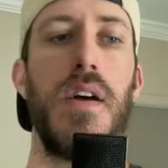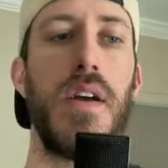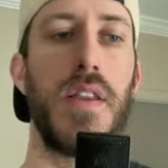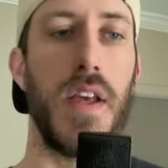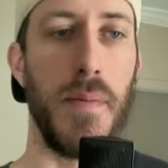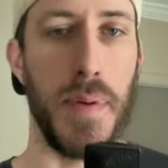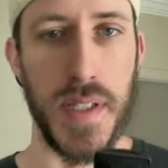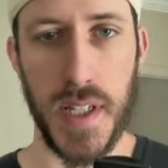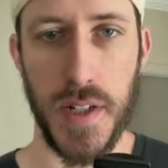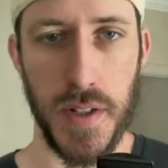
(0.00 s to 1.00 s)
The
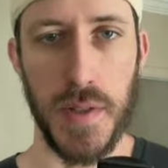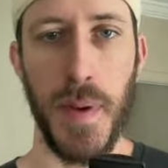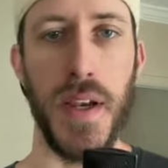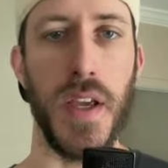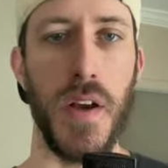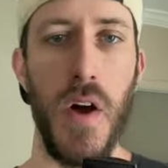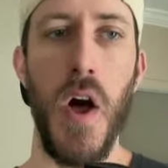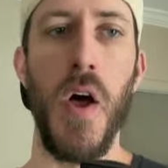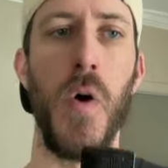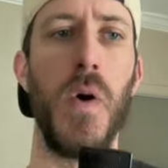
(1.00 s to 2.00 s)
positional spending
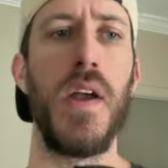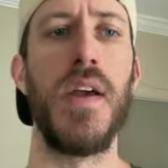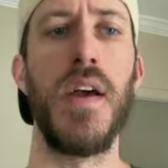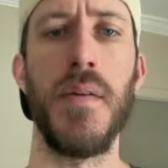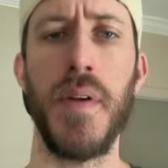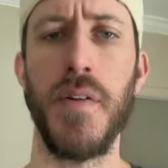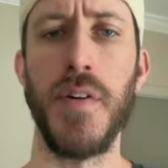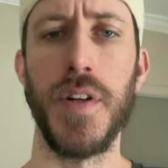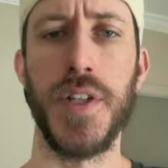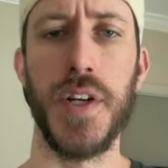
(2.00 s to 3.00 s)
low. I'm not
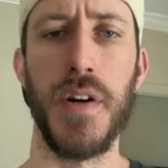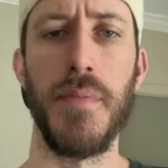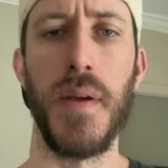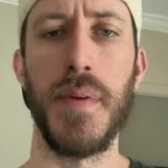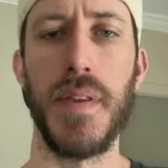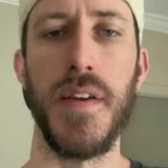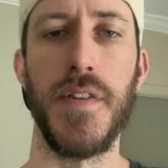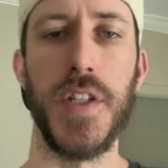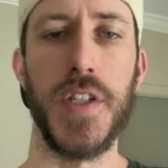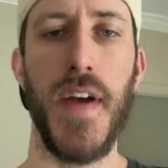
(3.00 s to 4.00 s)
really sure. Maybe
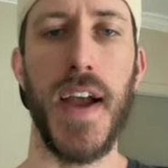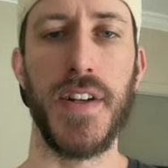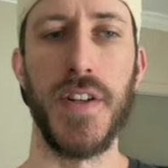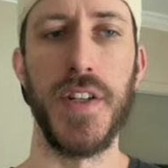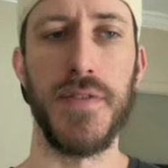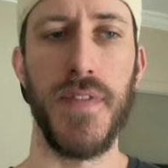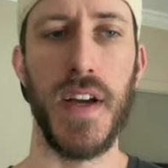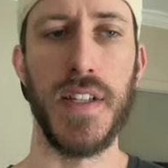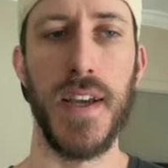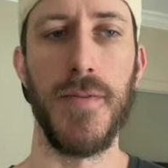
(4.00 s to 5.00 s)
they just factor in
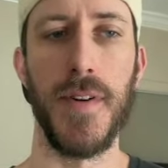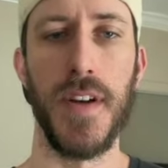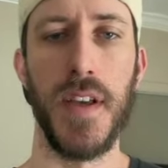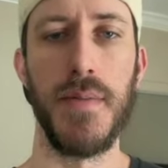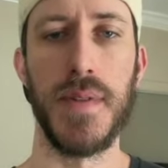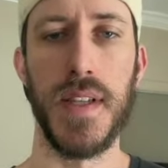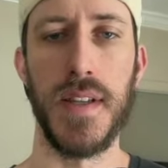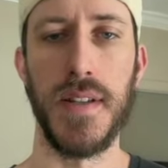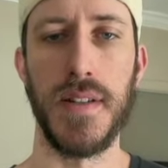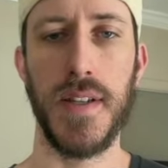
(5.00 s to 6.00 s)
Javante Williams
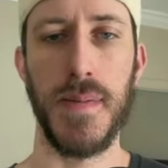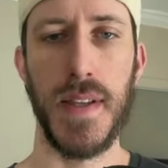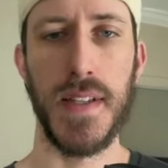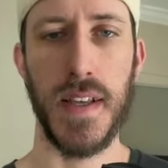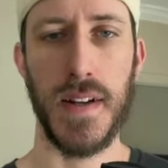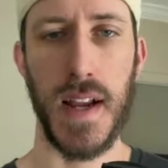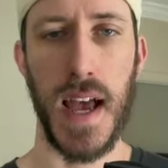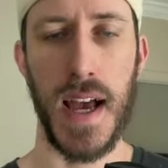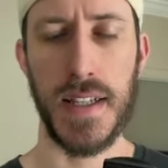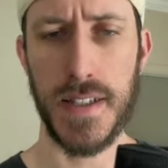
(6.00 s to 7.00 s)
and some of these other
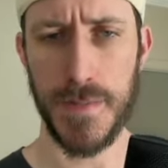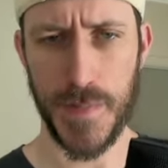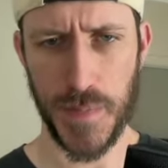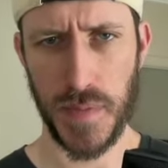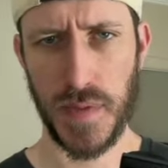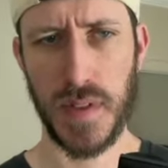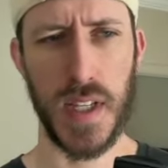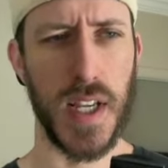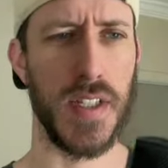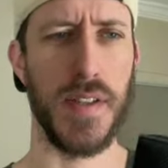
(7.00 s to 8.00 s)
guys,
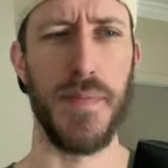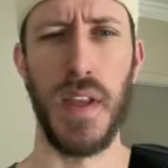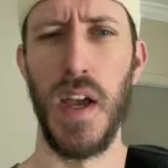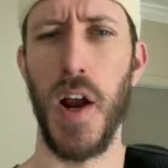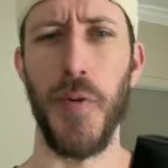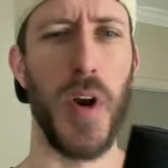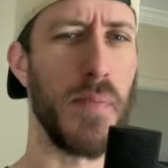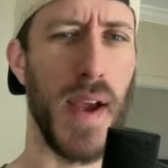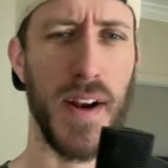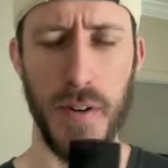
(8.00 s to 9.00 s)
because our running
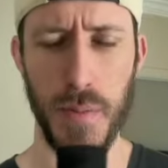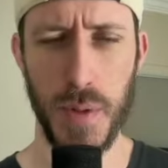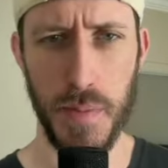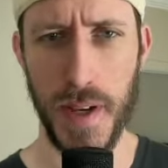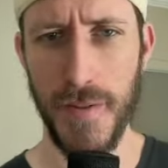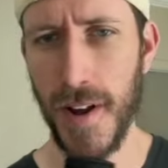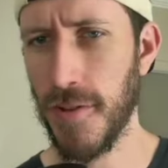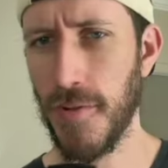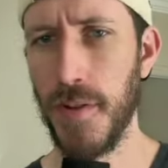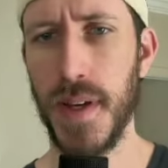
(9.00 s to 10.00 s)
back room should be around
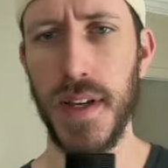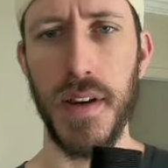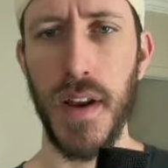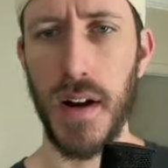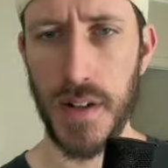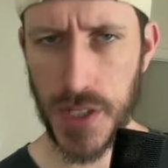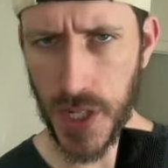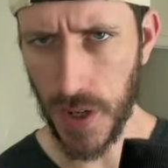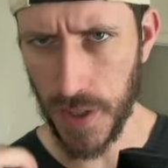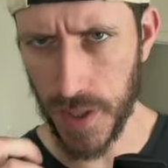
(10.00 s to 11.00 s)
$3 million
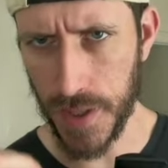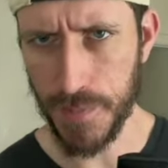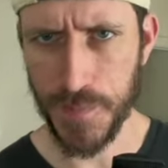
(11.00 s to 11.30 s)
currently.